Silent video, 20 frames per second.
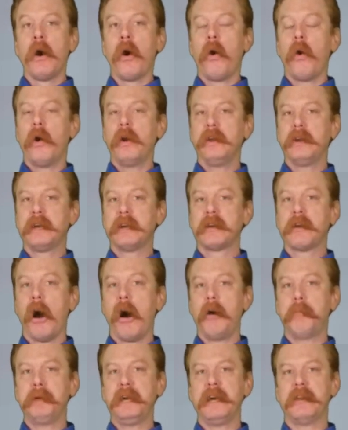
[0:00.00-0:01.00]
or you can
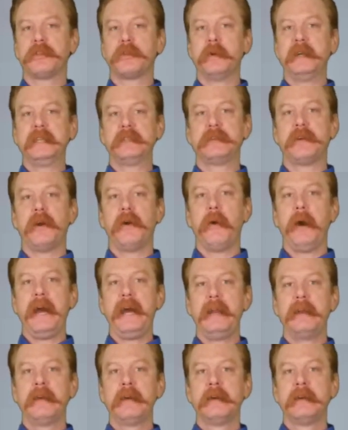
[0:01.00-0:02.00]
call me at
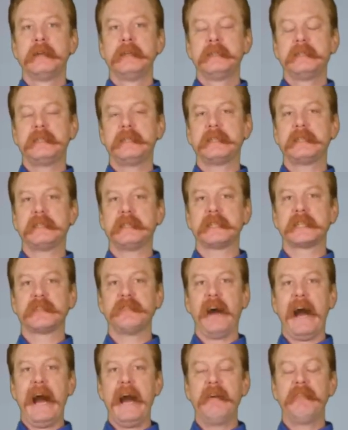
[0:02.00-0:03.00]

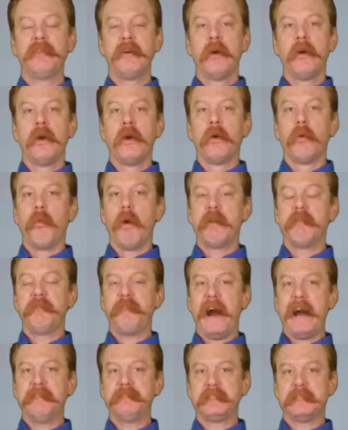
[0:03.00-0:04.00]

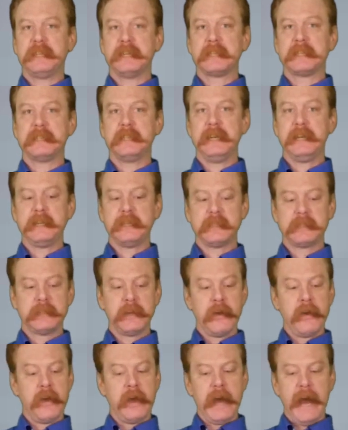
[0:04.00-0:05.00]
308-665-1566.